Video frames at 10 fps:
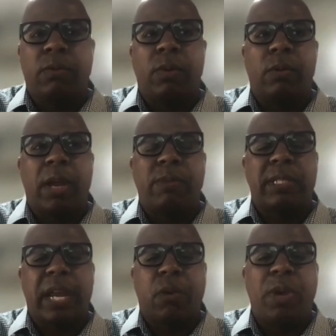it was
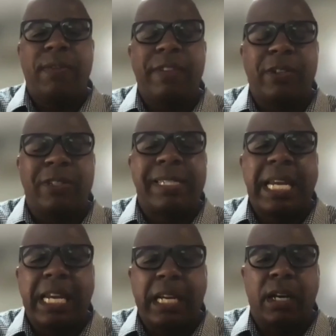like, we feel
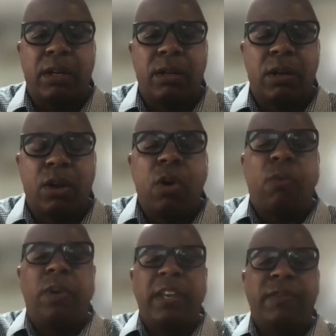seen.
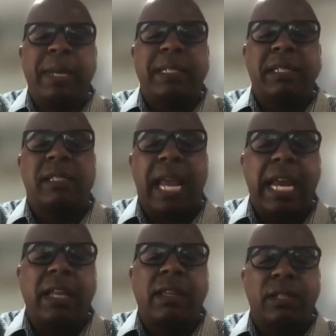We've been
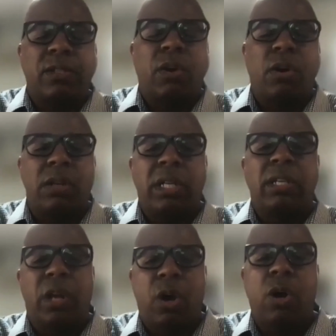saying this all
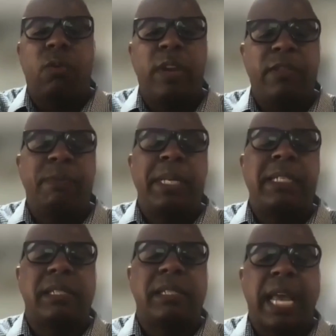along. We've been
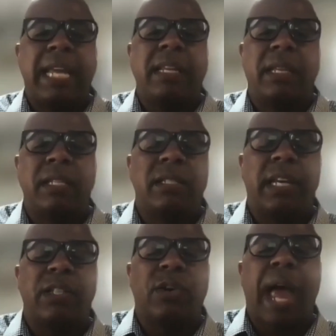saying that these things
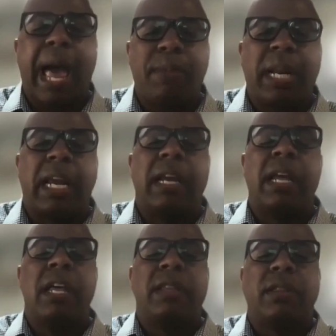are happening,
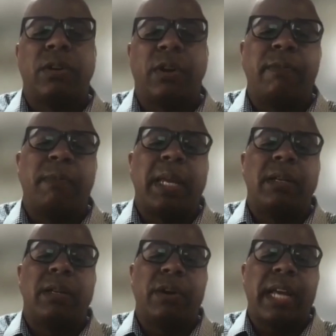that
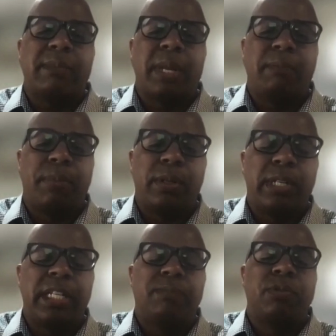there has been
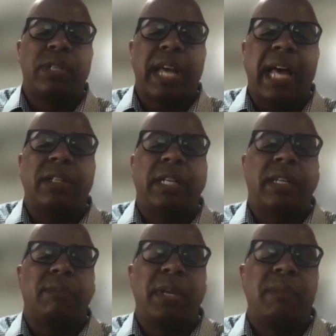police brutality,
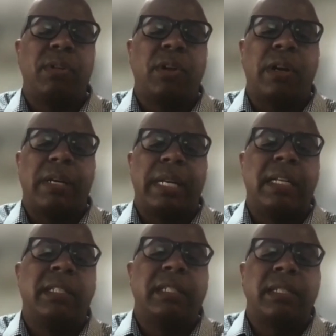that people are
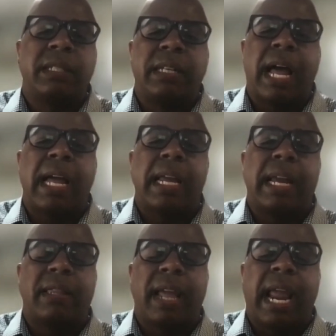needlessly dying
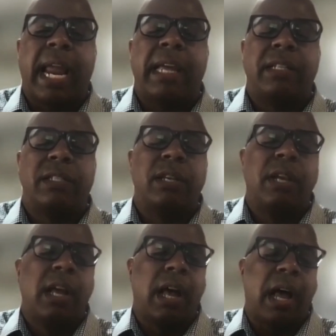at the hands
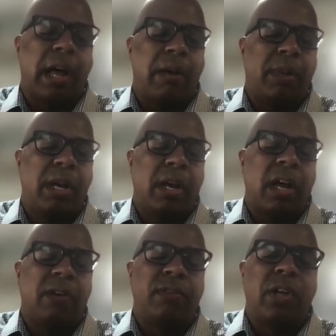
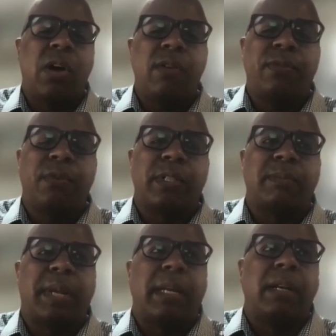of law
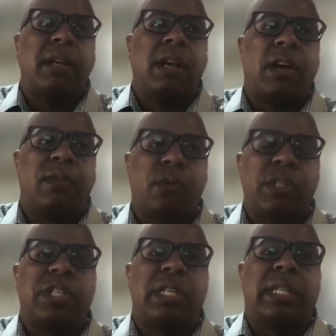enforcement,
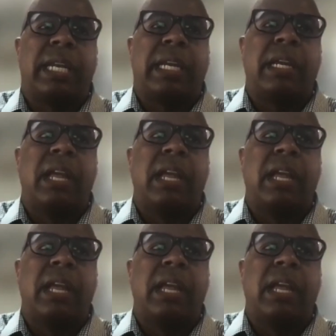unfortunately.